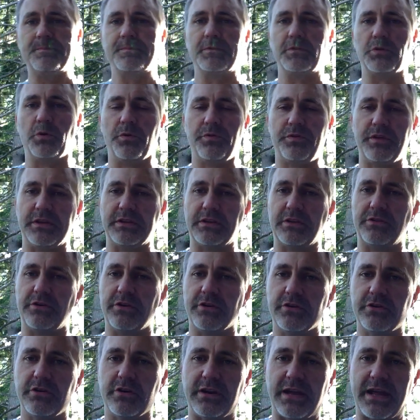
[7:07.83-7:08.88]
Don't think that they're a
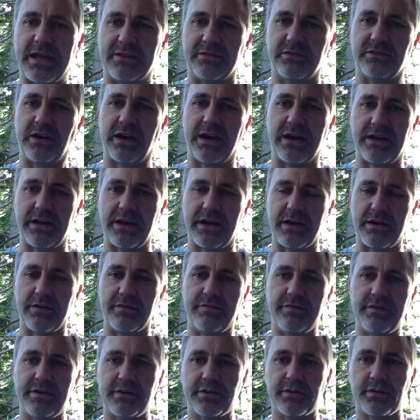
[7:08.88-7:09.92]
good
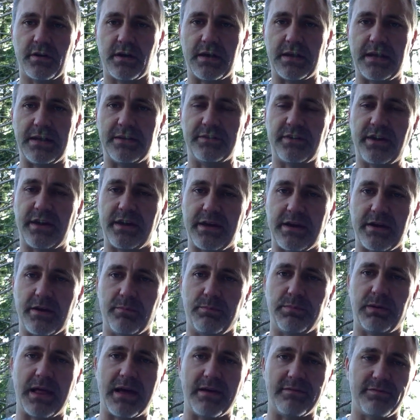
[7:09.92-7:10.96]
anti-air
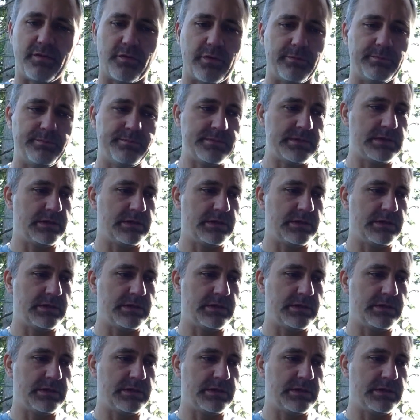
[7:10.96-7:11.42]
platform.